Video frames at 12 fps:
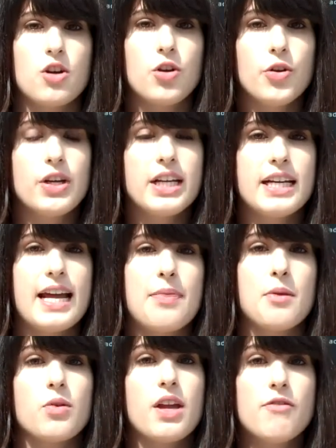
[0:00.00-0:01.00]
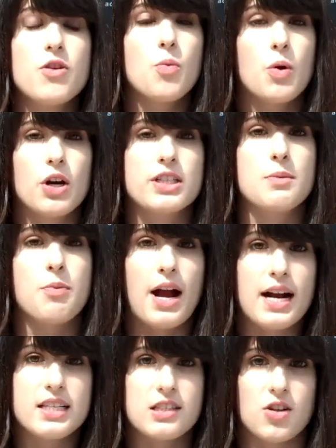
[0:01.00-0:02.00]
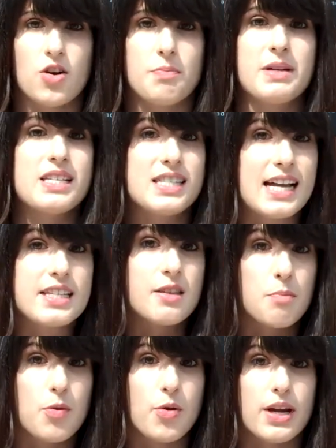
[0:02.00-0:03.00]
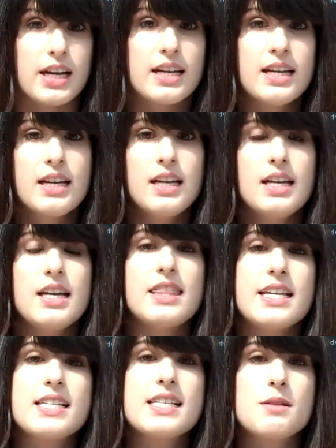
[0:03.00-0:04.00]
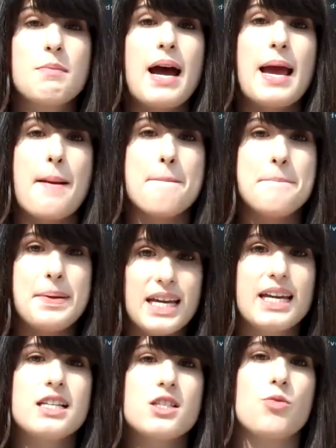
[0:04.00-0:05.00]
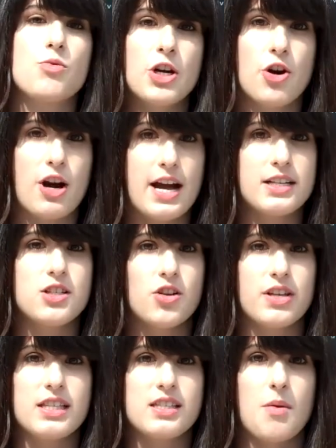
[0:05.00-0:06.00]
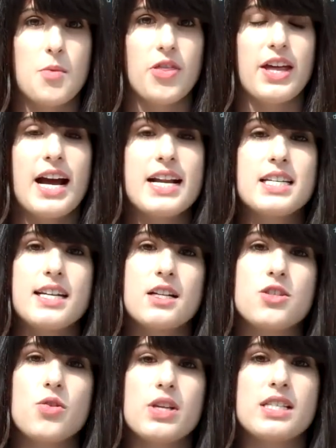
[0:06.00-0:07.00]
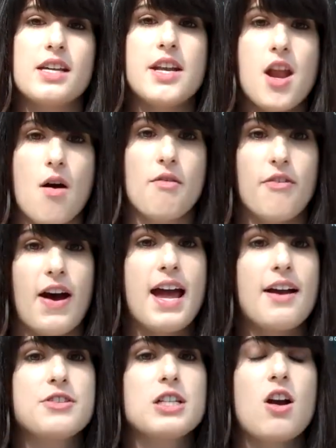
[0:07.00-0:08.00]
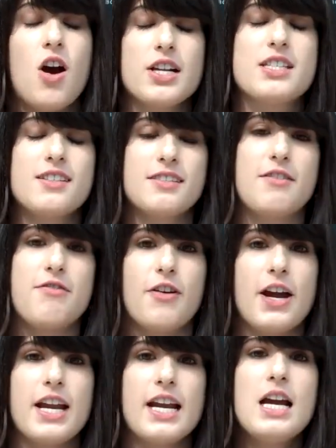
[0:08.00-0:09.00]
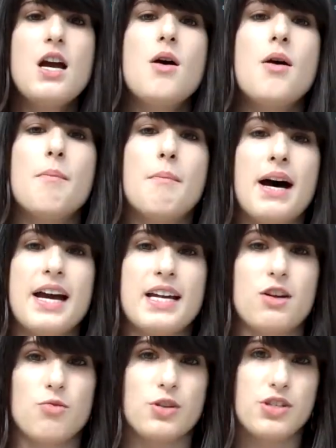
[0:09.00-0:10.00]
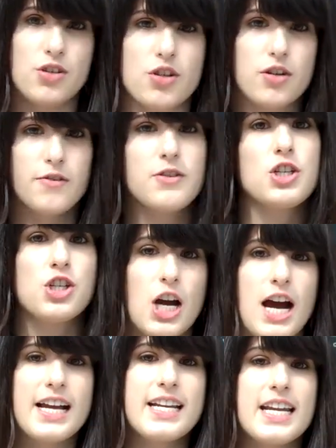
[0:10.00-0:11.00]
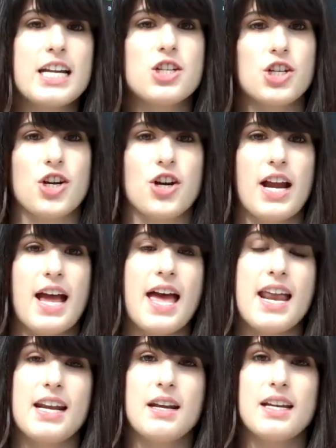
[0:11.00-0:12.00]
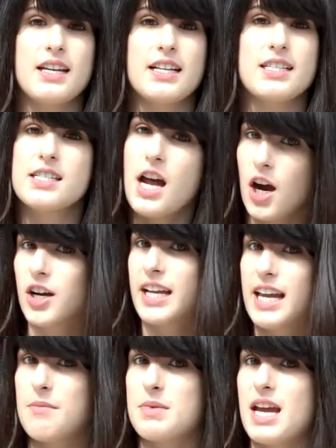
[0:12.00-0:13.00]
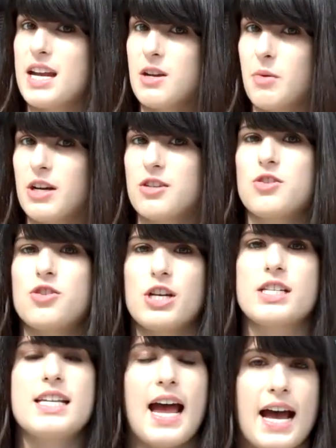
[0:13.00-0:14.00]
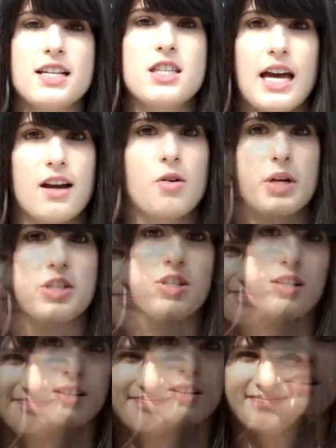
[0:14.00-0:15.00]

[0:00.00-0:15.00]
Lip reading: included, and they'll give you work to practice on, because that's the point. This is my biggest regret during the summer, that I did not do this enough. I have to constantly fight my reserved, shy nature, and it's not going to get me anywhere, so just ask that question.